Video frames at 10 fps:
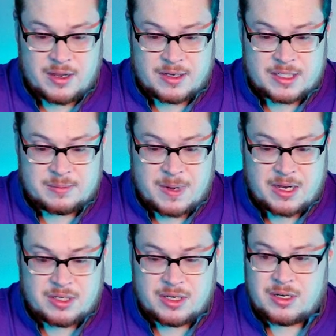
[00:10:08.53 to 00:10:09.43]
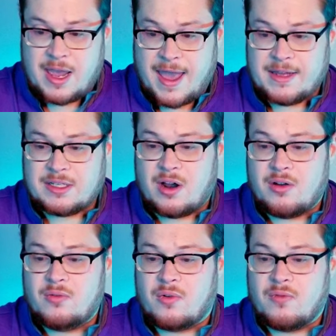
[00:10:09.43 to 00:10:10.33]
Expansion
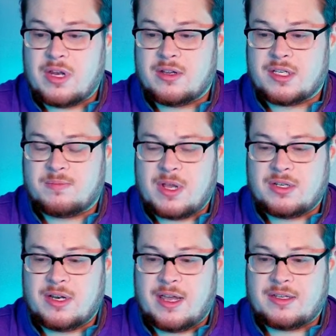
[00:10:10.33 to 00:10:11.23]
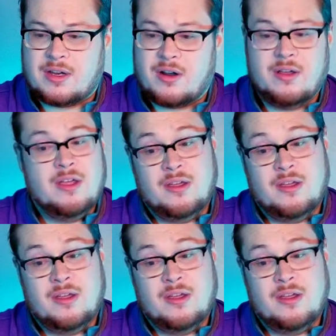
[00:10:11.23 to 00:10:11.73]
Asgard. Ooh, Arena Expansion Asgard.